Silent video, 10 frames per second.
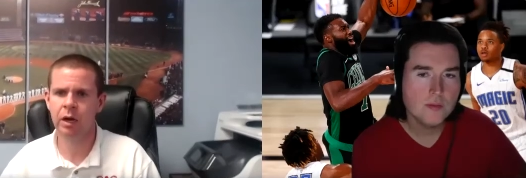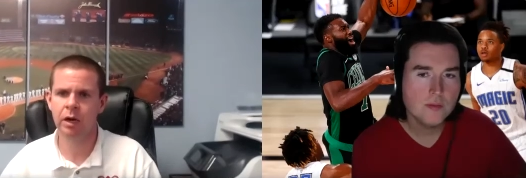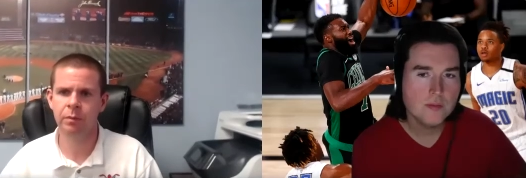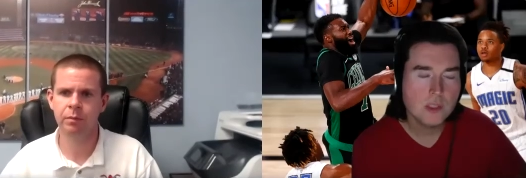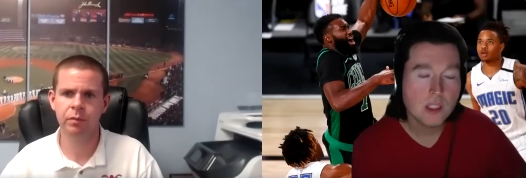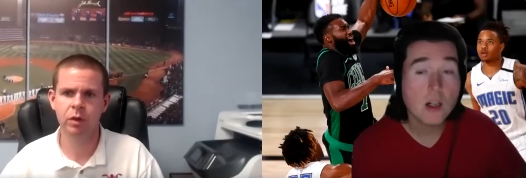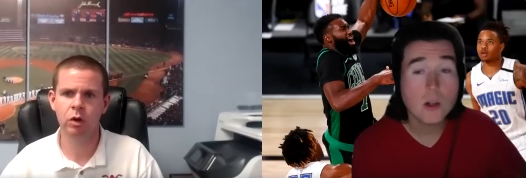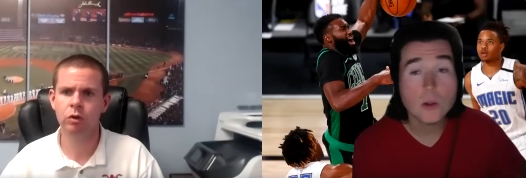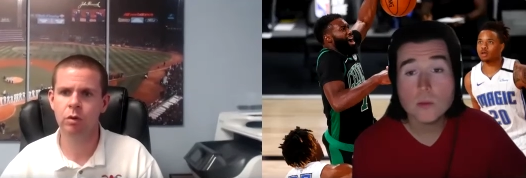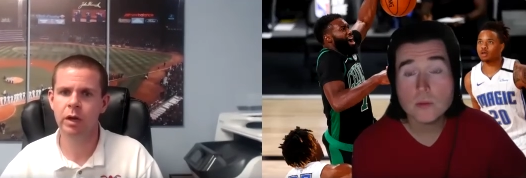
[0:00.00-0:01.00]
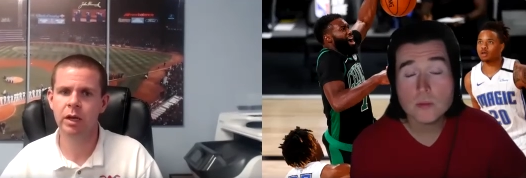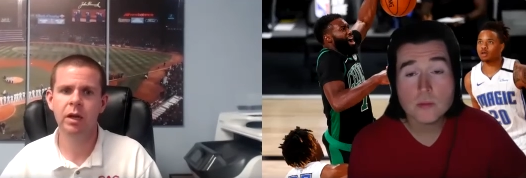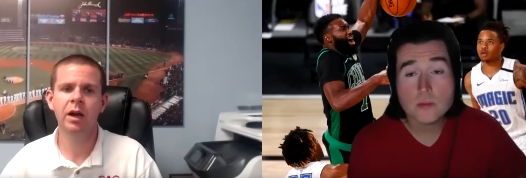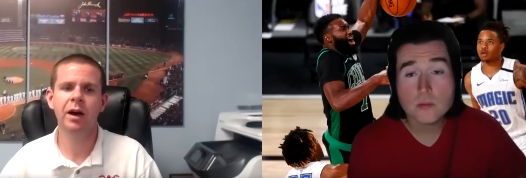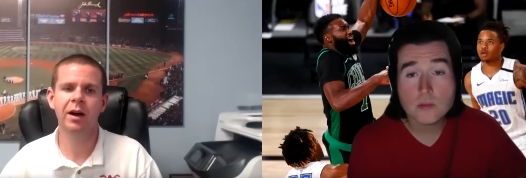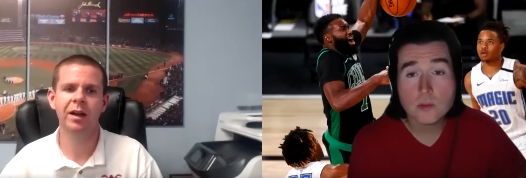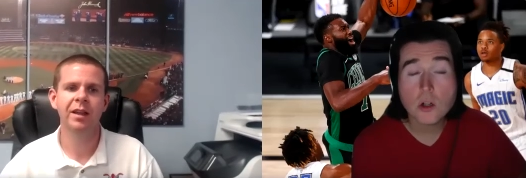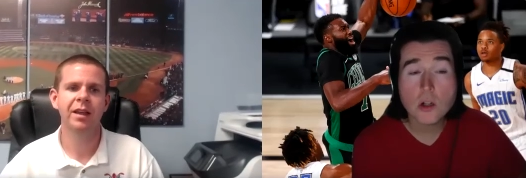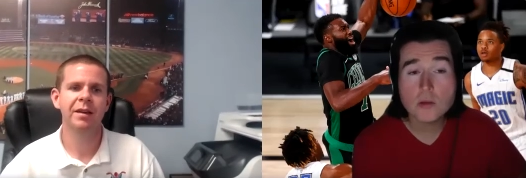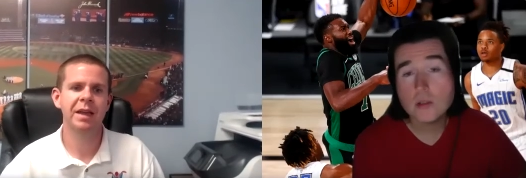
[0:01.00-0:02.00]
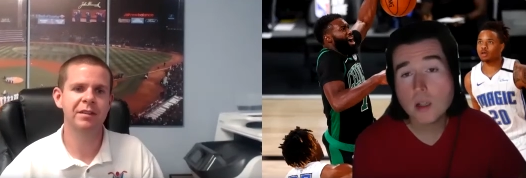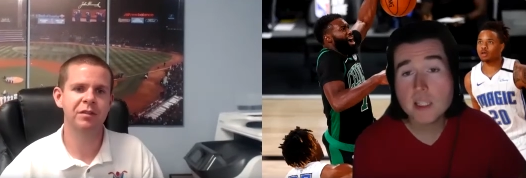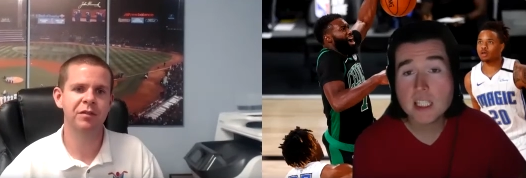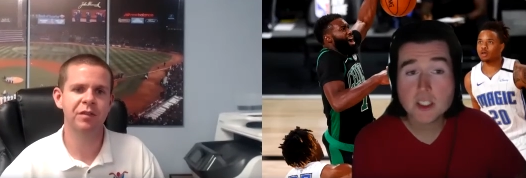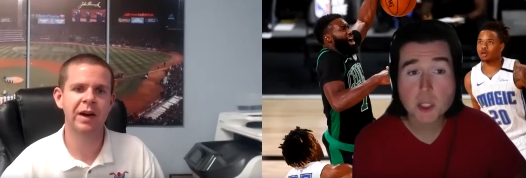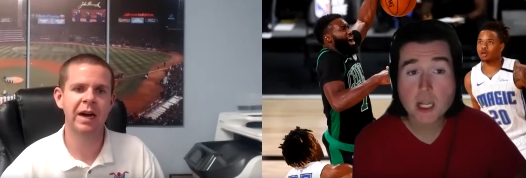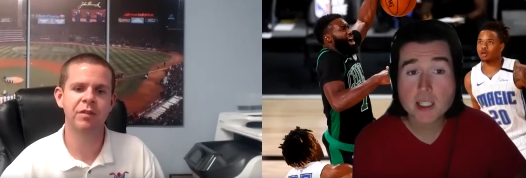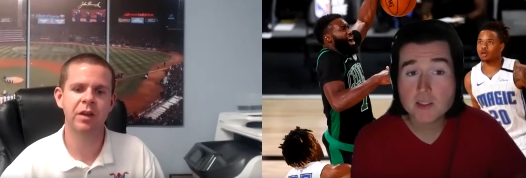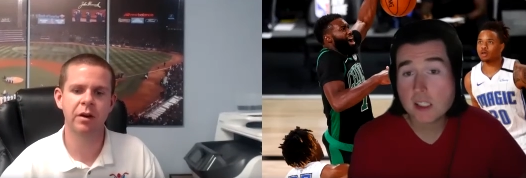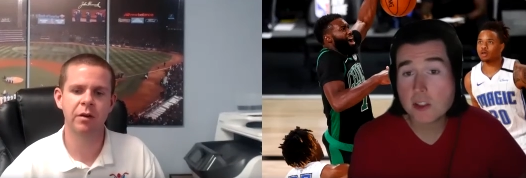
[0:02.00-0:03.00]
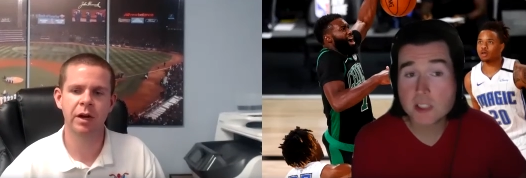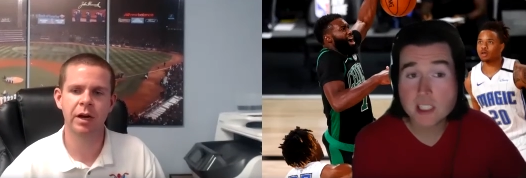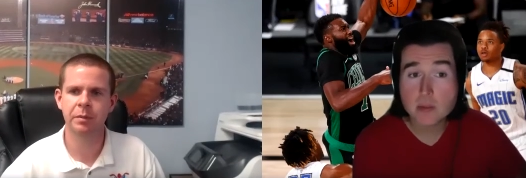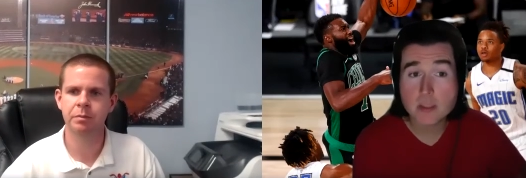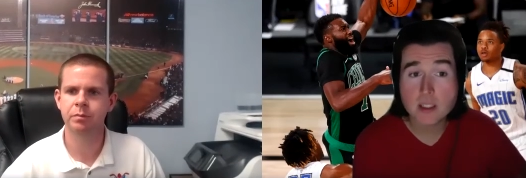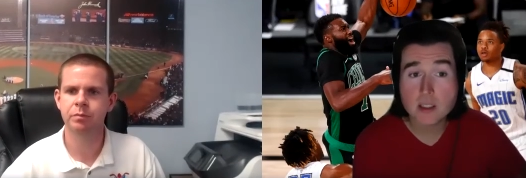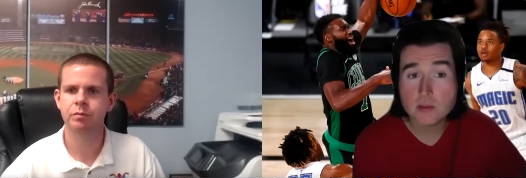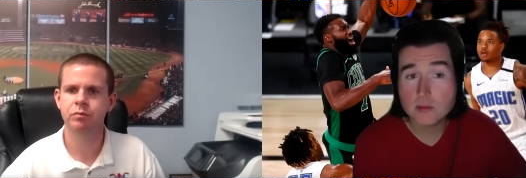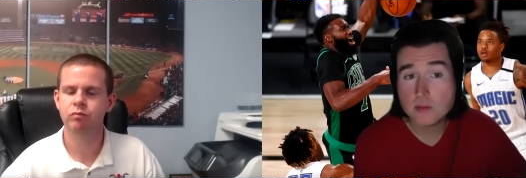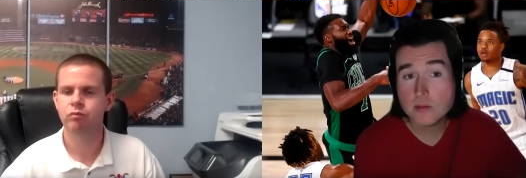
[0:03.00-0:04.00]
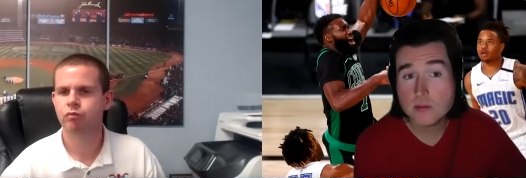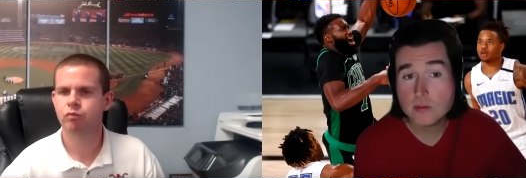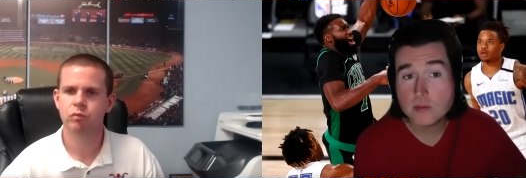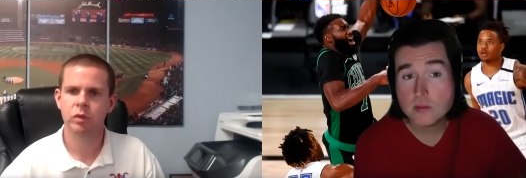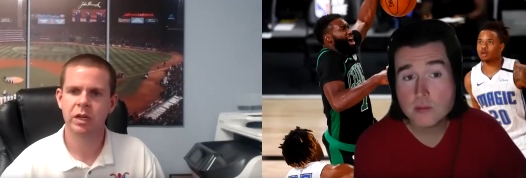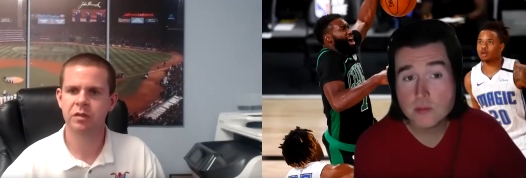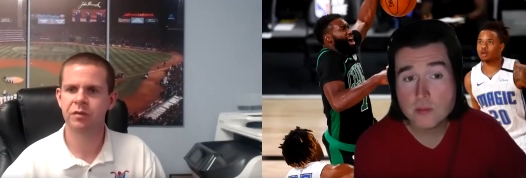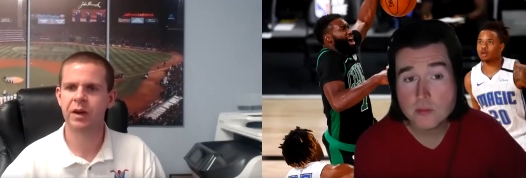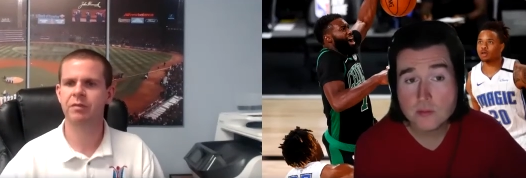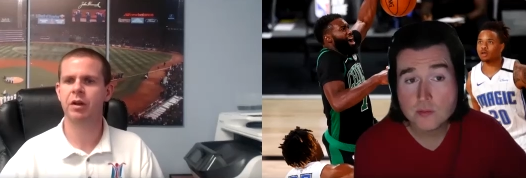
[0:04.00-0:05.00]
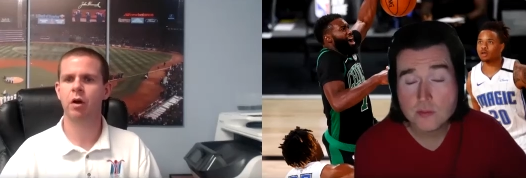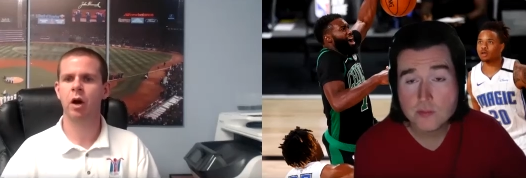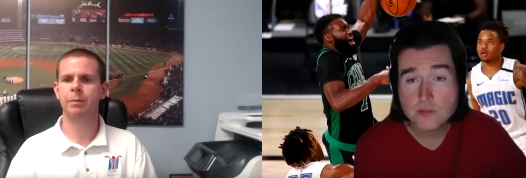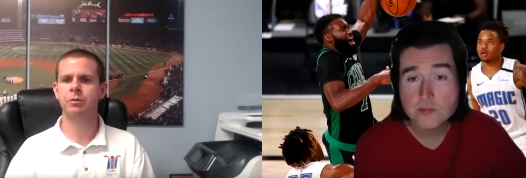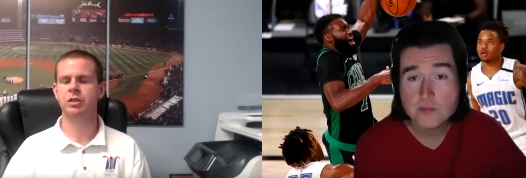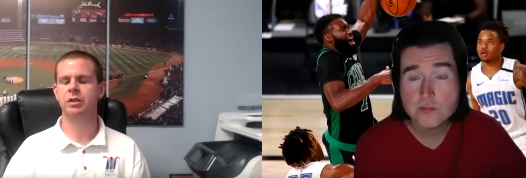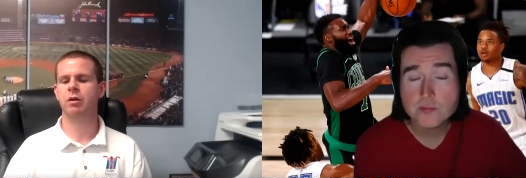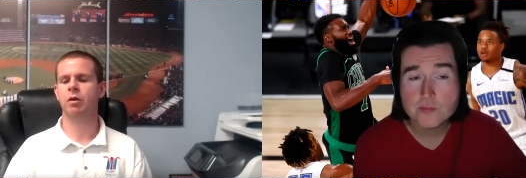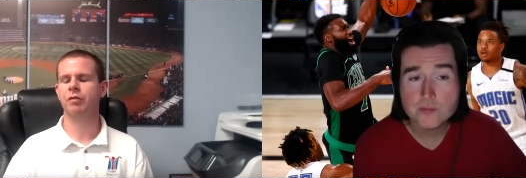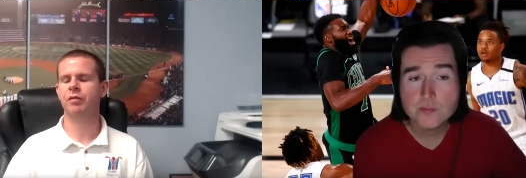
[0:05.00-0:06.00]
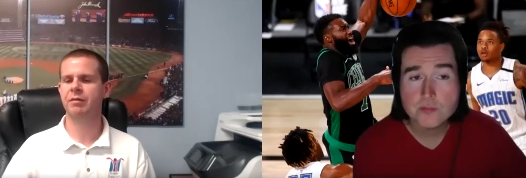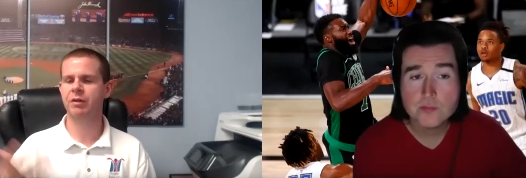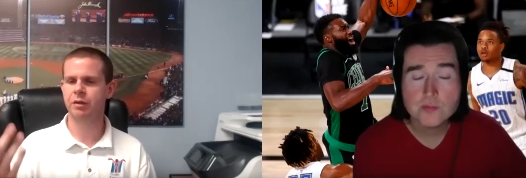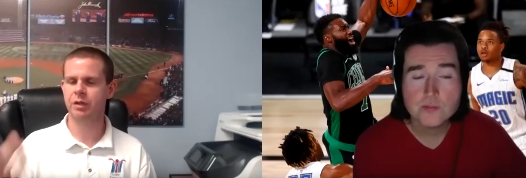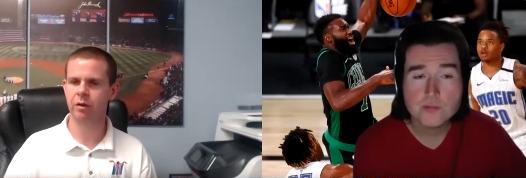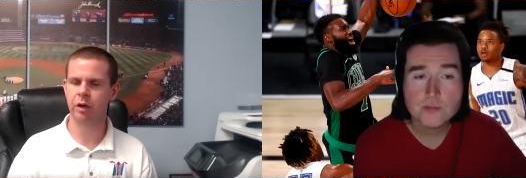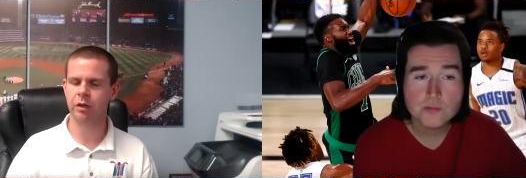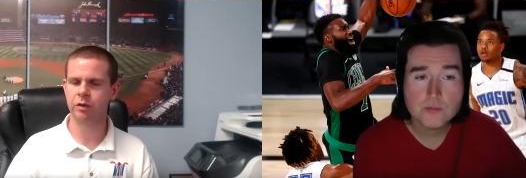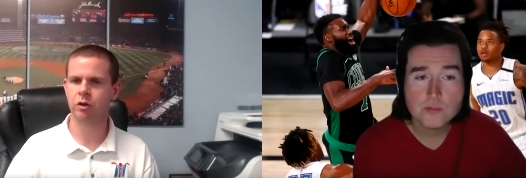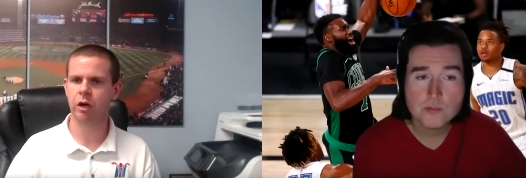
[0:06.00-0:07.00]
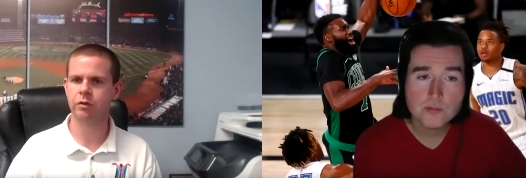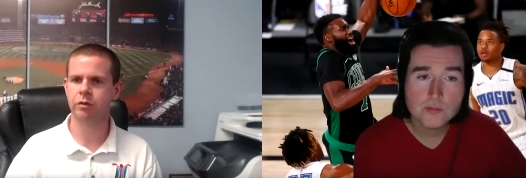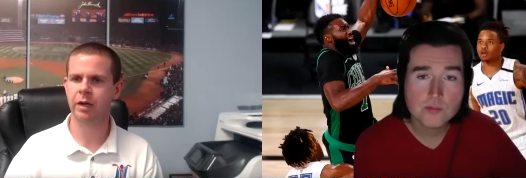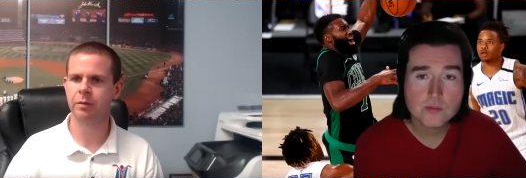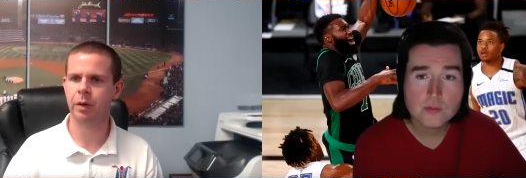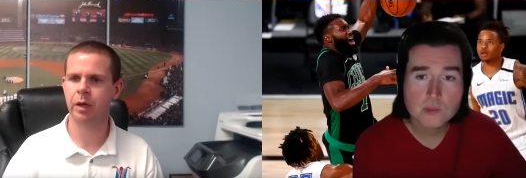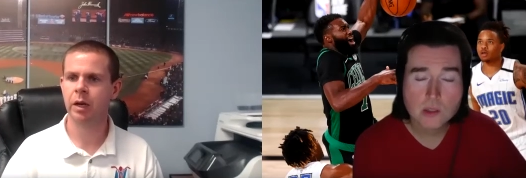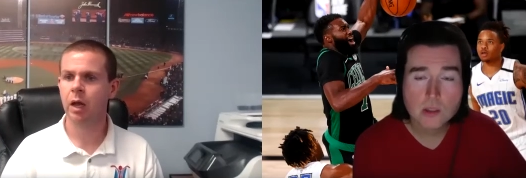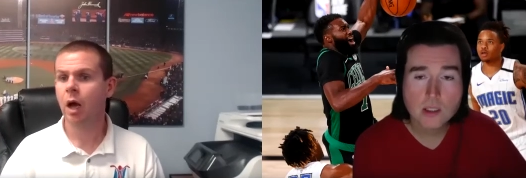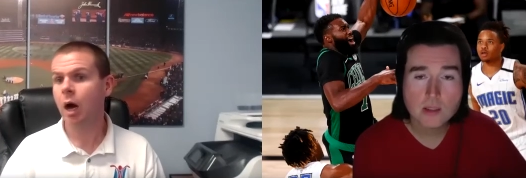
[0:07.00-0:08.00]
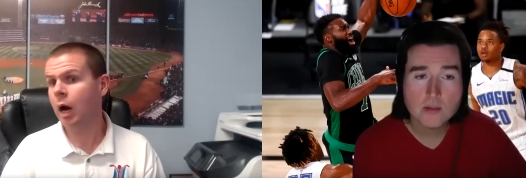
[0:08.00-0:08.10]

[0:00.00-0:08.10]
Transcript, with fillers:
Speaker 1: Um, oh. Like, uh, uh-huh. well, I mean, that's attractive to other teams um, then he has a five year option or a five year deal on his contract. But okay.